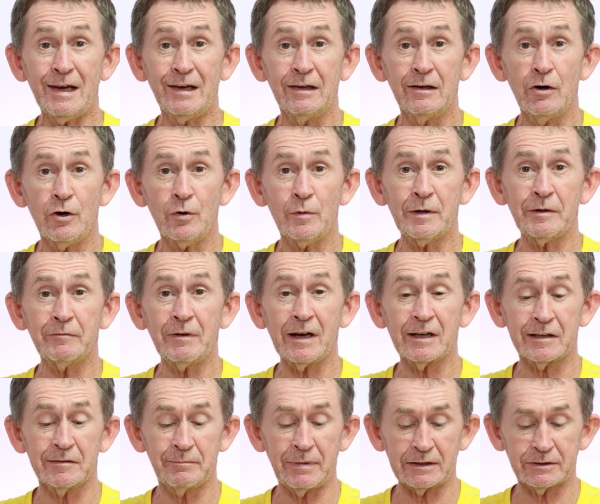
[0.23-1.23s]
Hello and
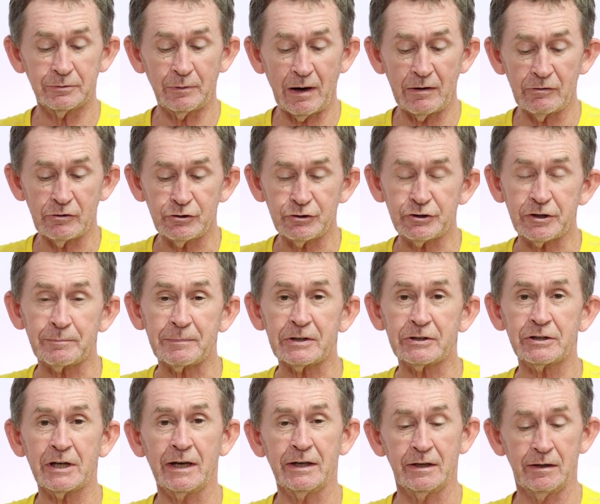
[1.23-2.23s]
welcome back to Irish Chippy
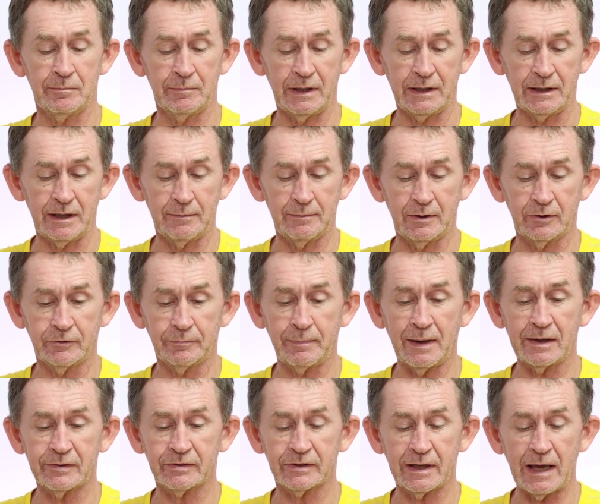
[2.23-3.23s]
channel. My name is
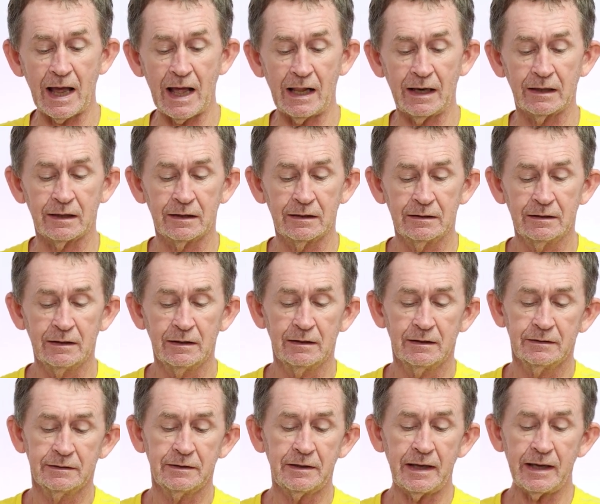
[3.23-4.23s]
Pascal.
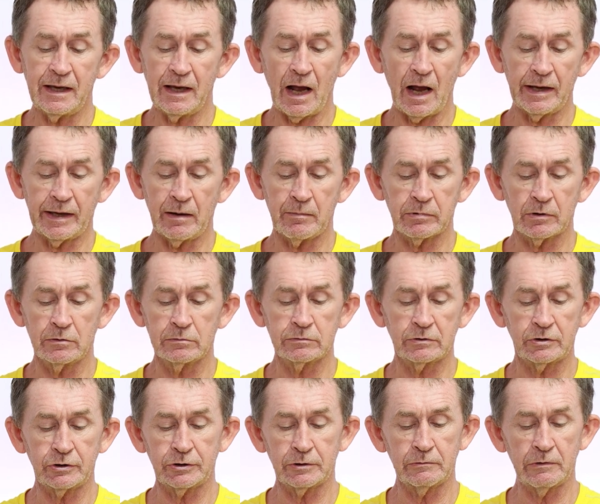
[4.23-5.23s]
Today I am going
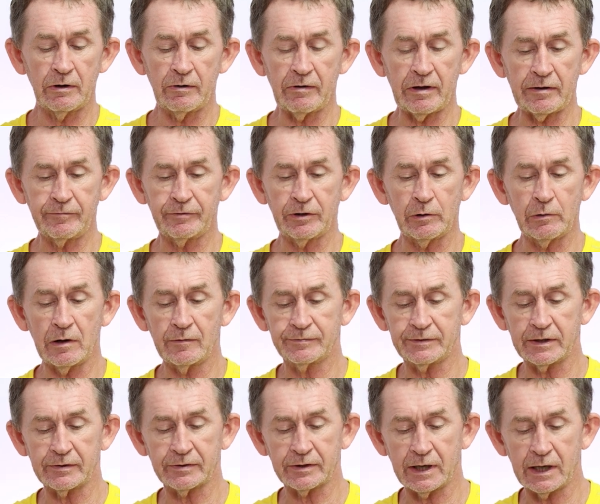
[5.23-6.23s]
to do a review
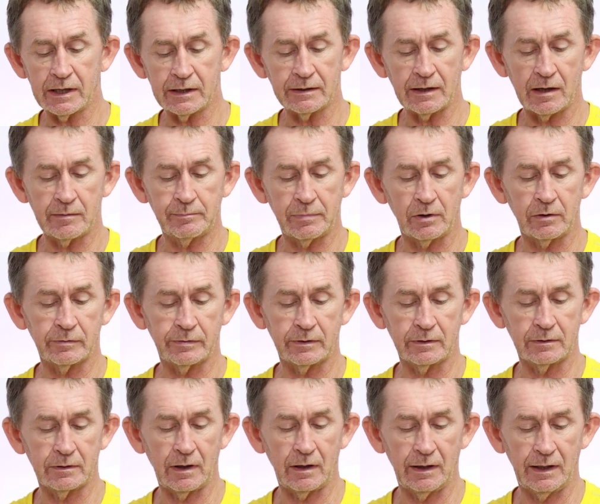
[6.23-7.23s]
of this kit I bought
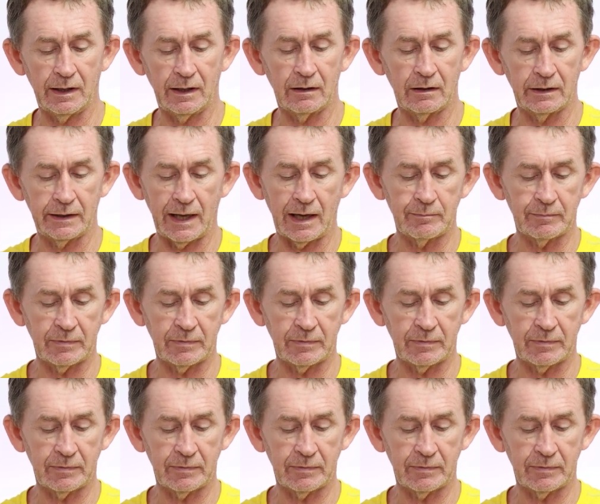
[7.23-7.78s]
uh, on